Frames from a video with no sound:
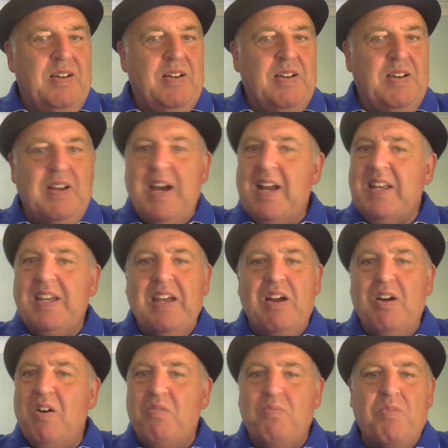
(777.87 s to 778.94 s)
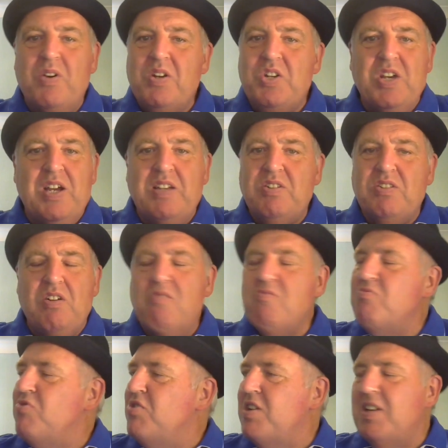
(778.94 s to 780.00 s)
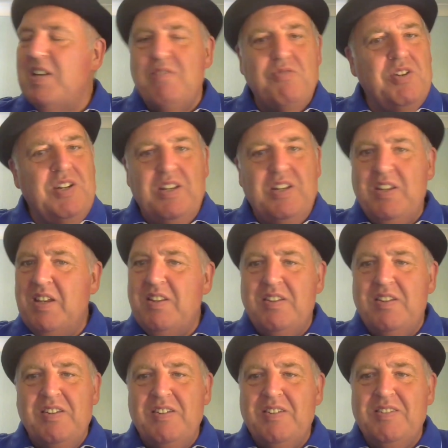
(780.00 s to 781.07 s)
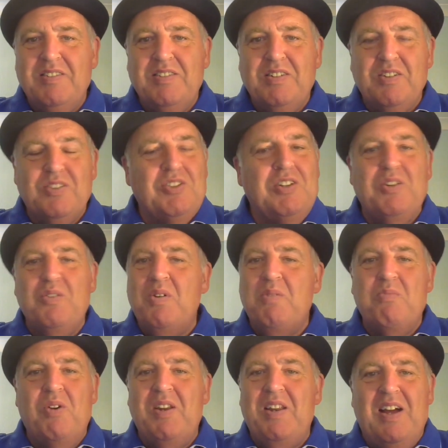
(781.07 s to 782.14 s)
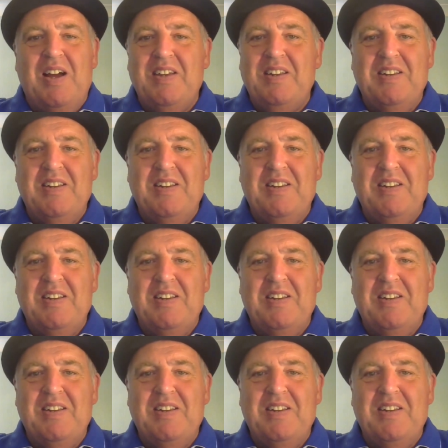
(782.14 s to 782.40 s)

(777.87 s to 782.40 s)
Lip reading: Had to get out of my chest. I really, really did. Because they're doing my nutting.